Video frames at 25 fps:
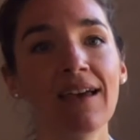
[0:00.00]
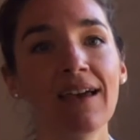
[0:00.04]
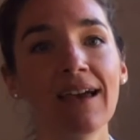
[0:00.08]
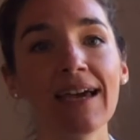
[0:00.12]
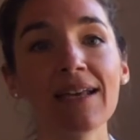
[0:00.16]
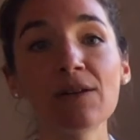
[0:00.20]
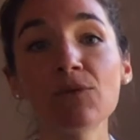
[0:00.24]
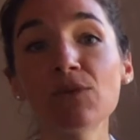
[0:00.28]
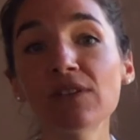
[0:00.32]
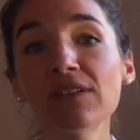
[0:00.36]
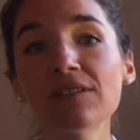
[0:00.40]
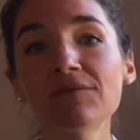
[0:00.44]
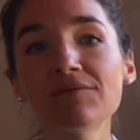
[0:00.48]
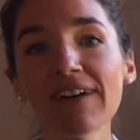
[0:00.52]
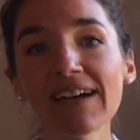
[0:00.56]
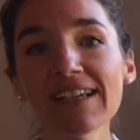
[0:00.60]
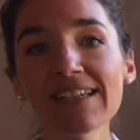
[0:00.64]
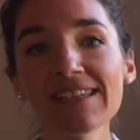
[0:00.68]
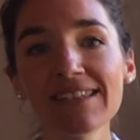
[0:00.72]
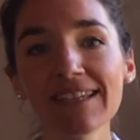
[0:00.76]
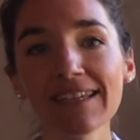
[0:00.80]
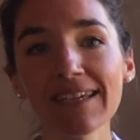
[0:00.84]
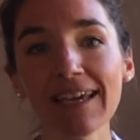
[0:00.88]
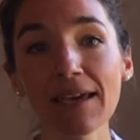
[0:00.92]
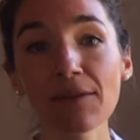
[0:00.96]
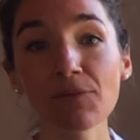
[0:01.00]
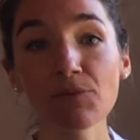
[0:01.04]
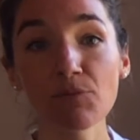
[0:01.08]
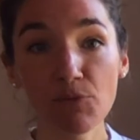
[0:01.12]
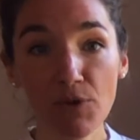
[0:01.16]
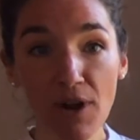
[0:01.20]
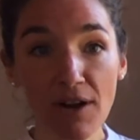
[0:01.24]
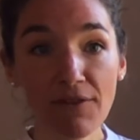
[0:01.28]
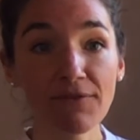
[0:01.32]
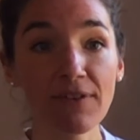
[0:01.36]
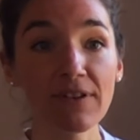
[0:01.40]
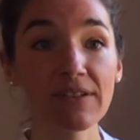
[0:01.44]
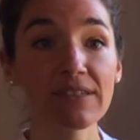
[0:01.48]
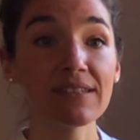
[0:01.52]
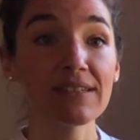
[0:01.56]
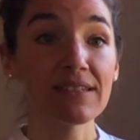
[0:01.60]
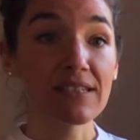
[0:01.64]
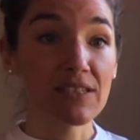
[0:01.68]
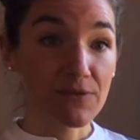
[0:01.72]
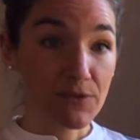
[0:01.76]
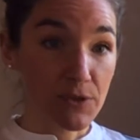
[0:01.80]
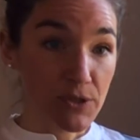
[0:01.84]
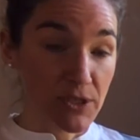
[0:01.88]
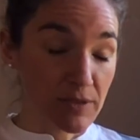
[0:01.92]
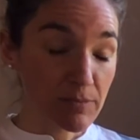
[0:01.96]
and will investigate
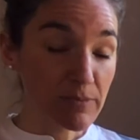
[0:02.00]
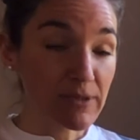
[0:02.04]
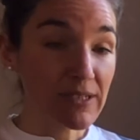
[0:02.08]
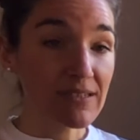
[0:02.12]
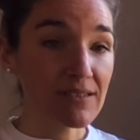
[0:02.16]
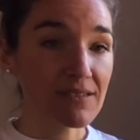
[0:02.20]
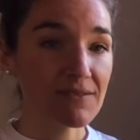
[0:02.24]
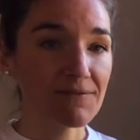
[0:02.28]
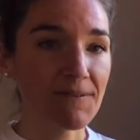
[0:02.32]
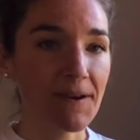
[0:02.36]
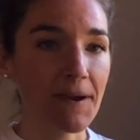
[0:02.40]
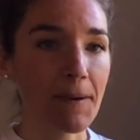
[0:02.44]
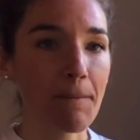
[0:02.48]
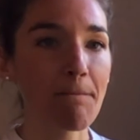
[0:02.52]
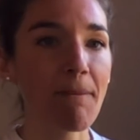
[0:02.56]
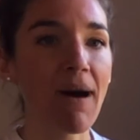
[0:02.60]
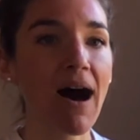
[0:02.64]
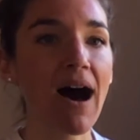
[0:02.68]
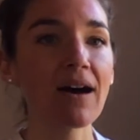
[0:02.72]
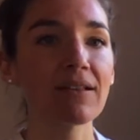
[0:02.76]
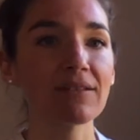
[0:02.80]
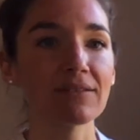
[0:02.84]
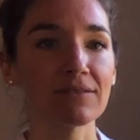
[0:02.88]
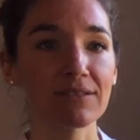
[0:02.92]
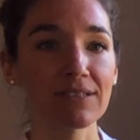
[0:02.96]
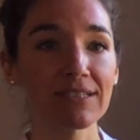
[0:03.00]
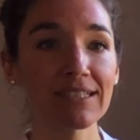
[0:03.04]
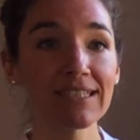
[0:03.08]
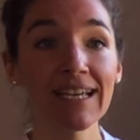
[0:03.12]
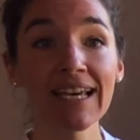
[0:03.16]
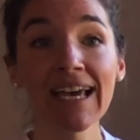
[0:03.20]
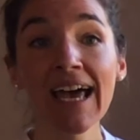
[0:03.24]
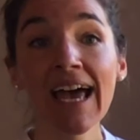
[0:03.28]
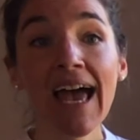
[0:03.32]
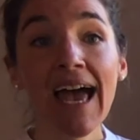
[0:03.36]
preferences for specific models.